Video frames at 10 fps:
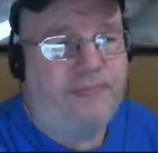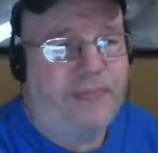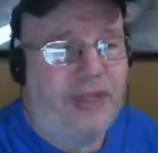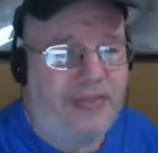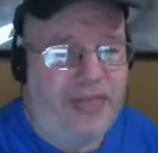
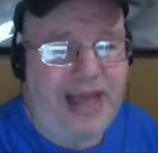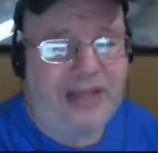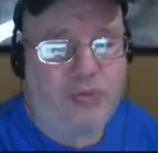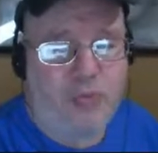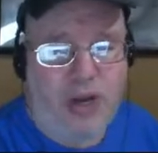And
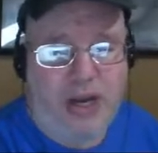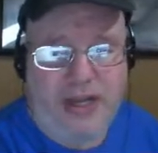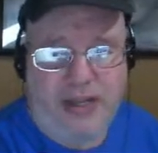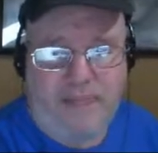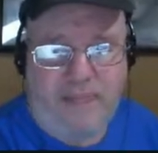that's
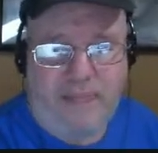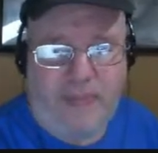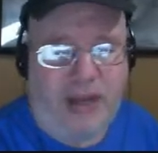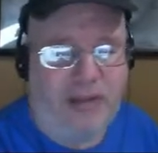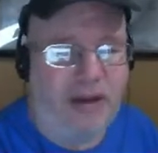why
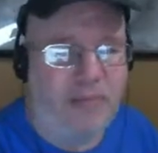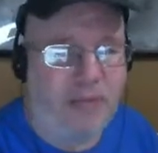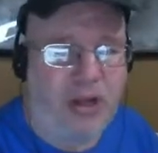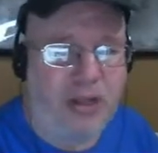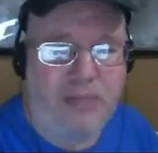I'm
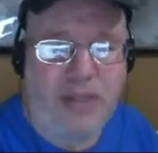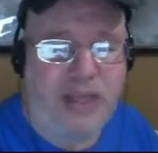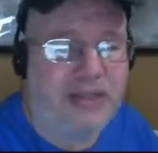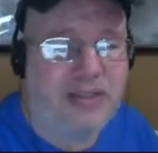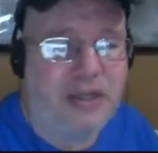calling
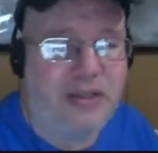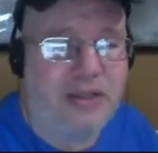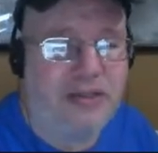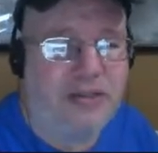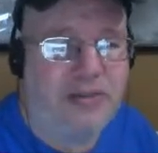BS on
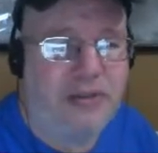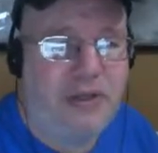this.